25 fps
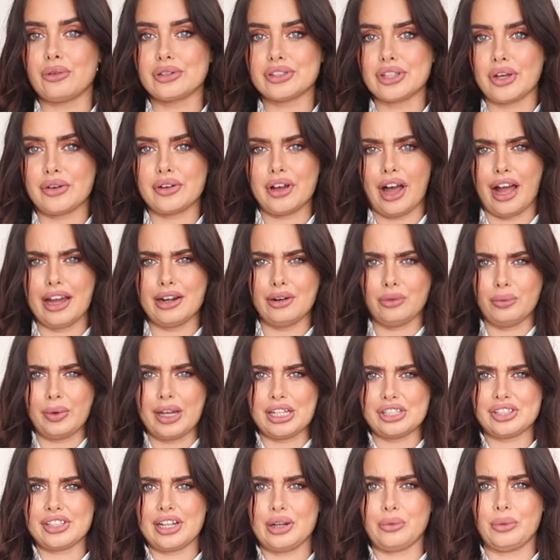also kind of
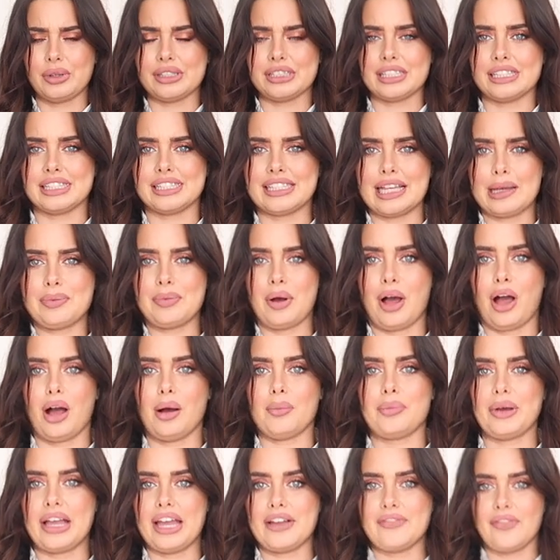wish it was a zip
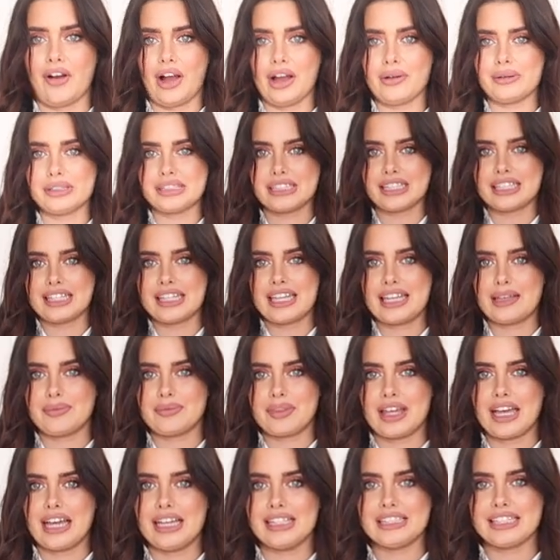up, but if I was to keep
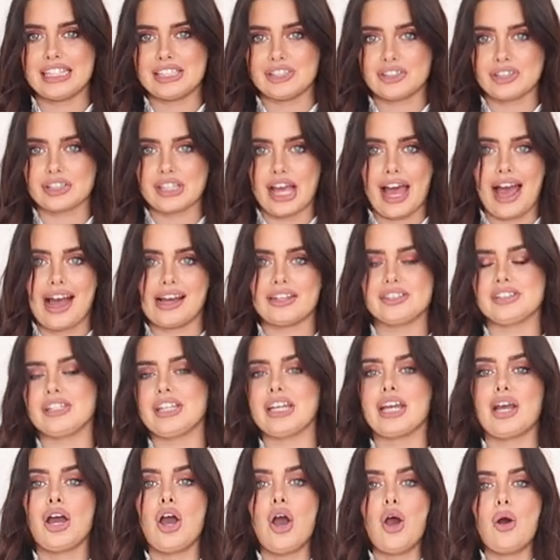this, it's just
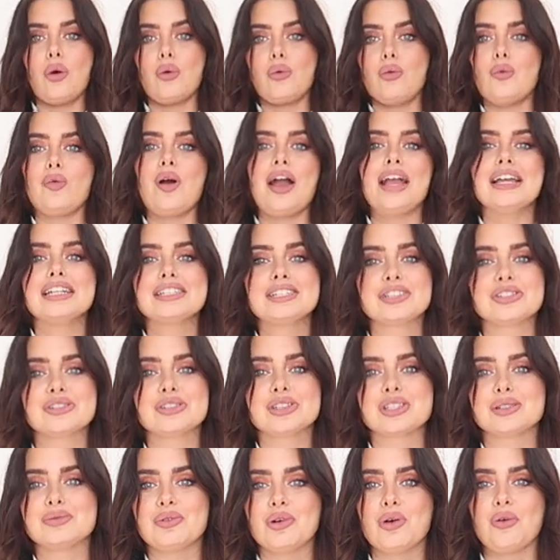actually way too
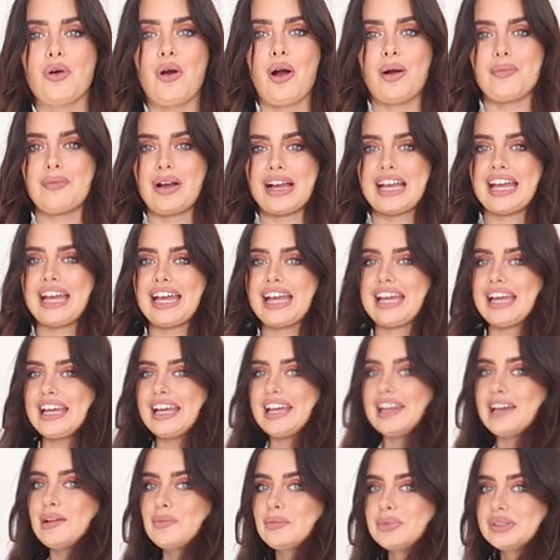small on my
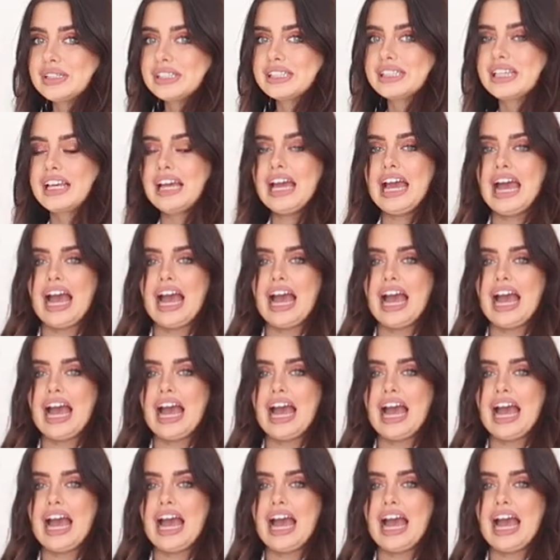hips